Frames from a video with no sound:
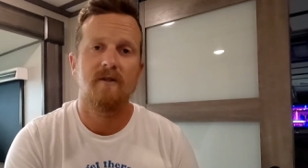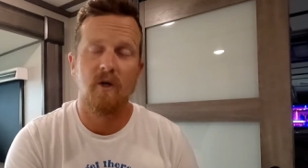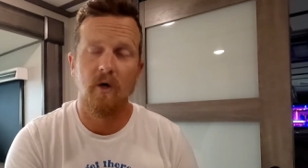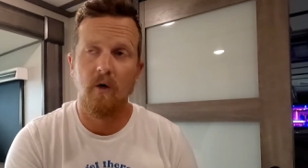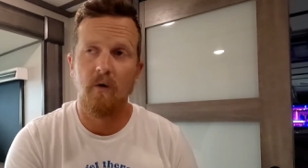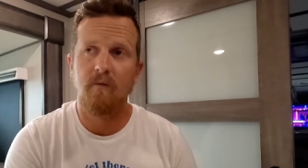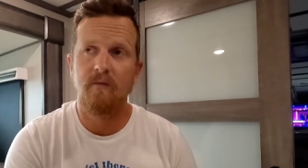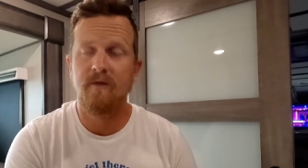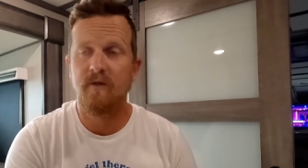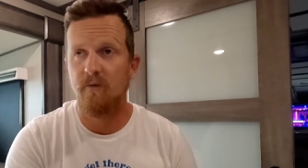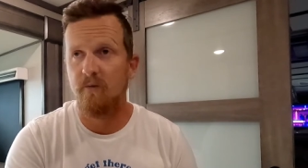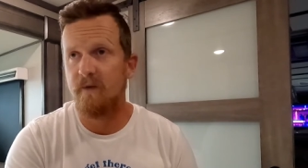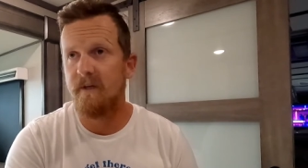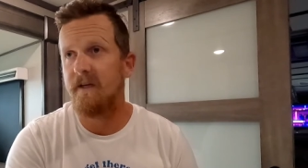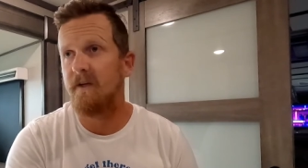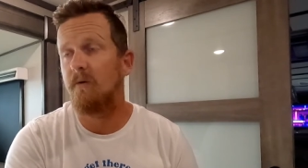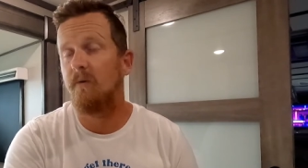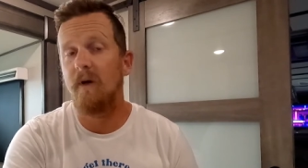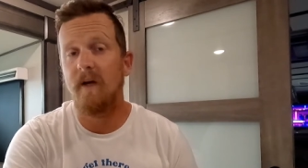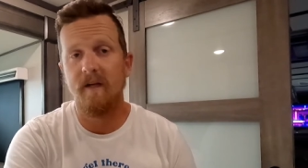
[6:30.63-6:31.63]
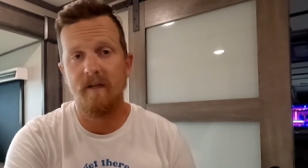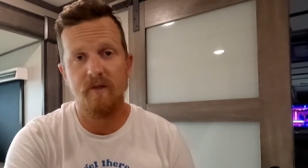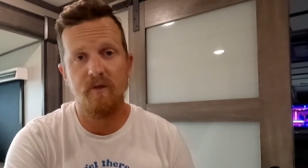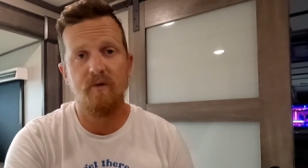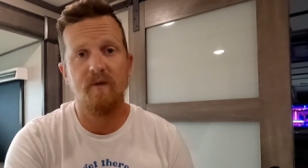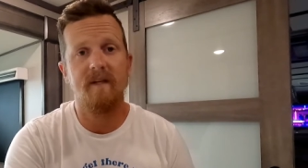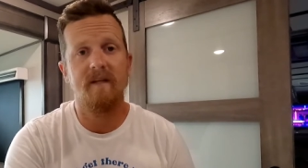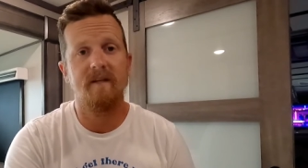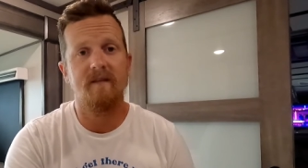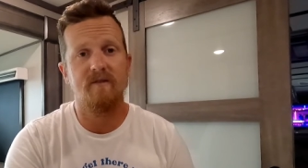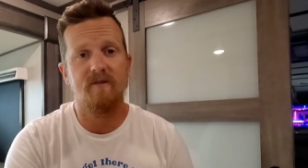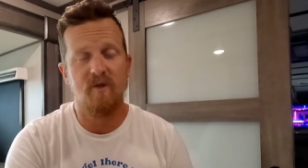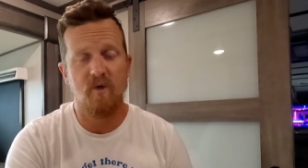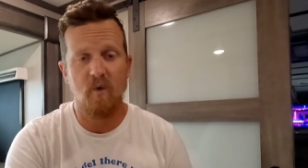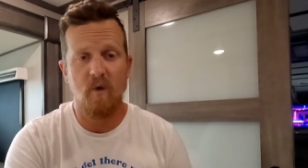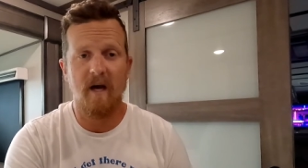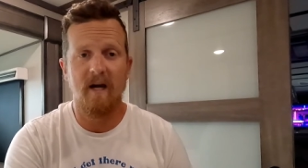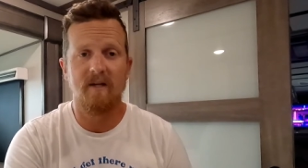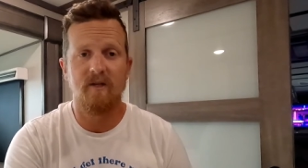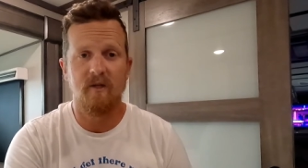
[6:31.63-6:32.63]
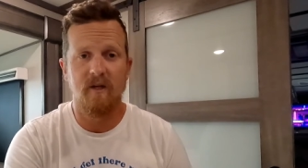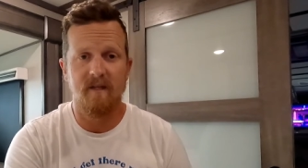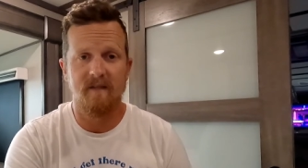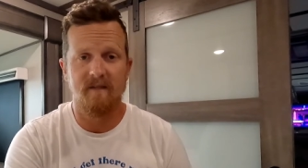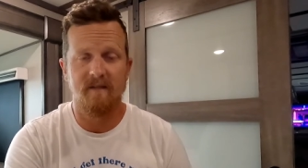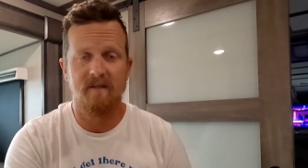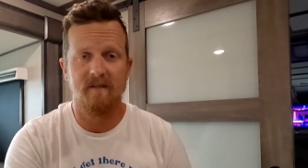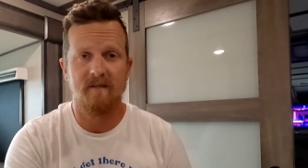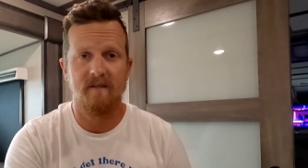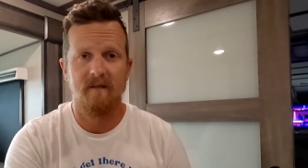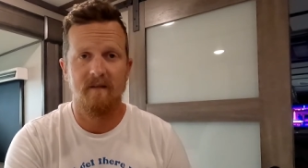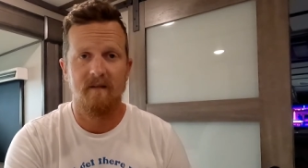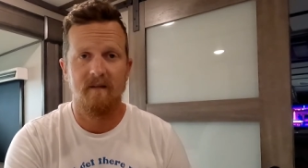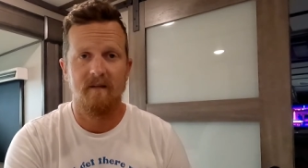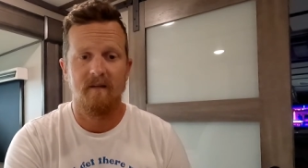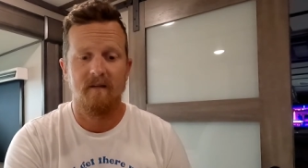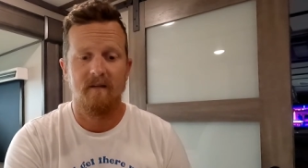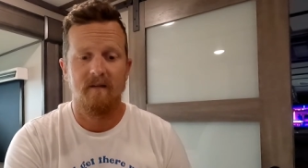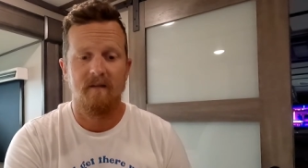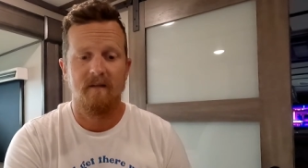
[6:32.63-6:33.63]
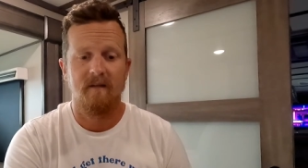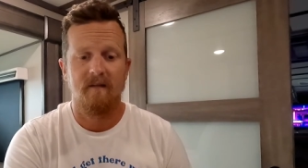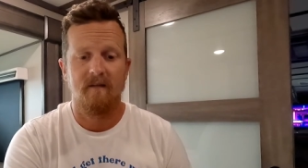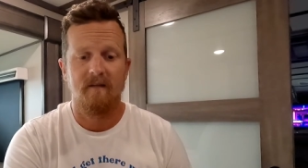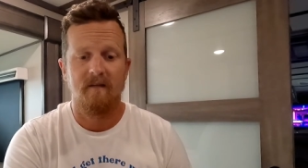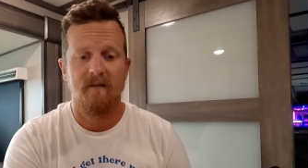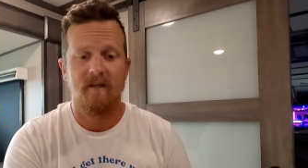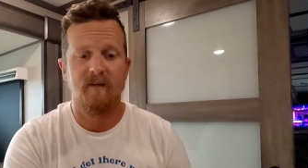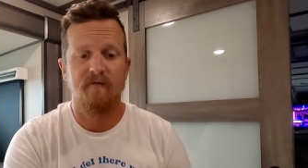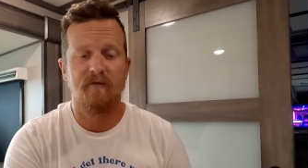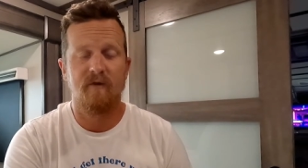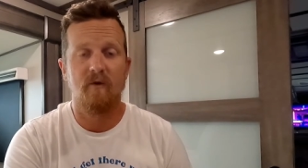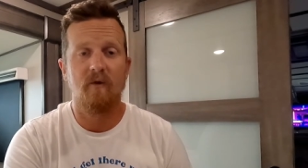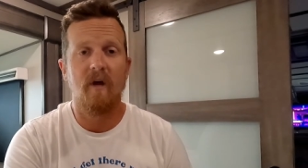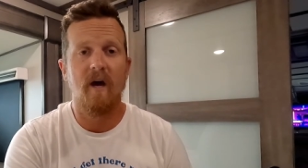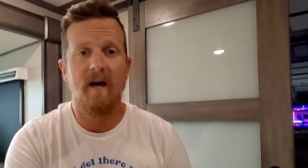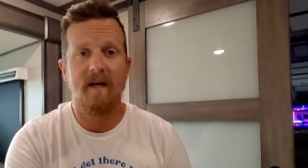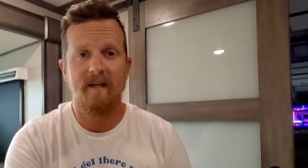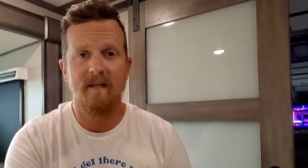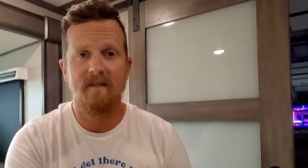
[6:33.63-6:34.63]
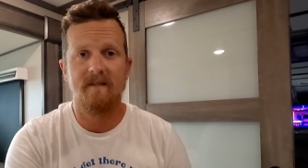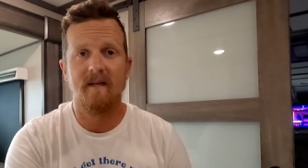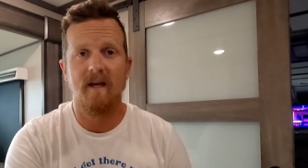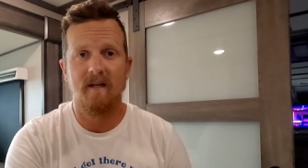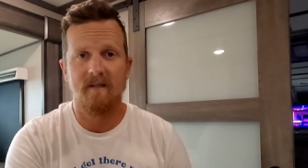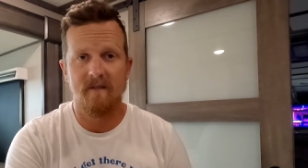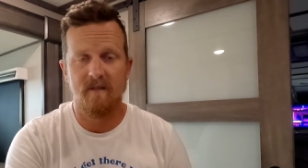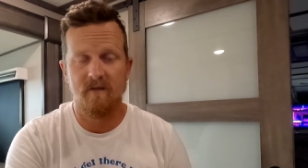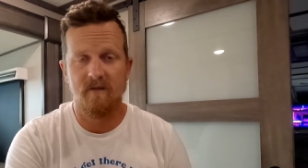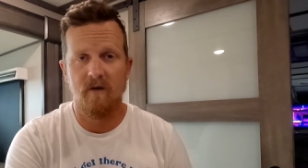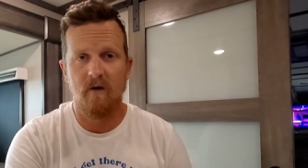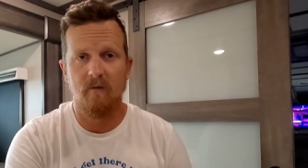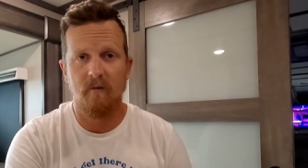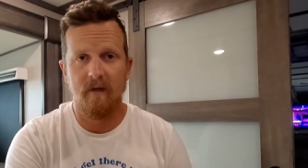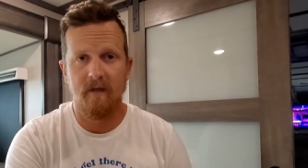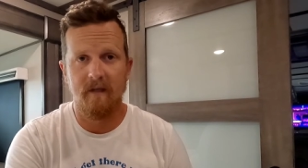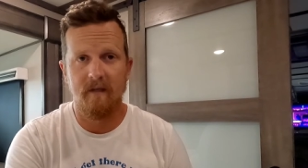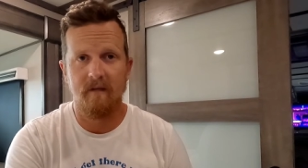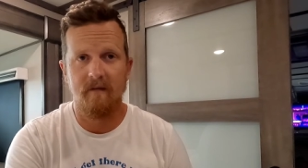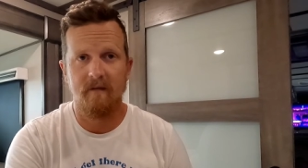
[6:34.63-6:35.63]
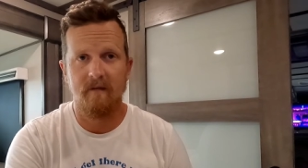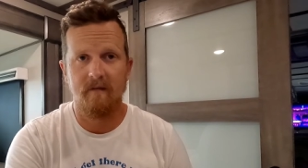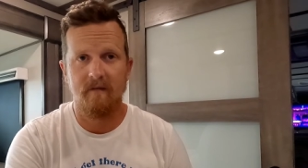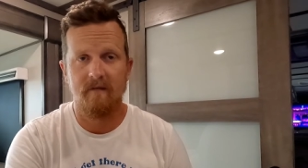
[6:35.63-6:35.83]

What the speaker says: So to reiterate, you get two addresses if you're not in Texas already.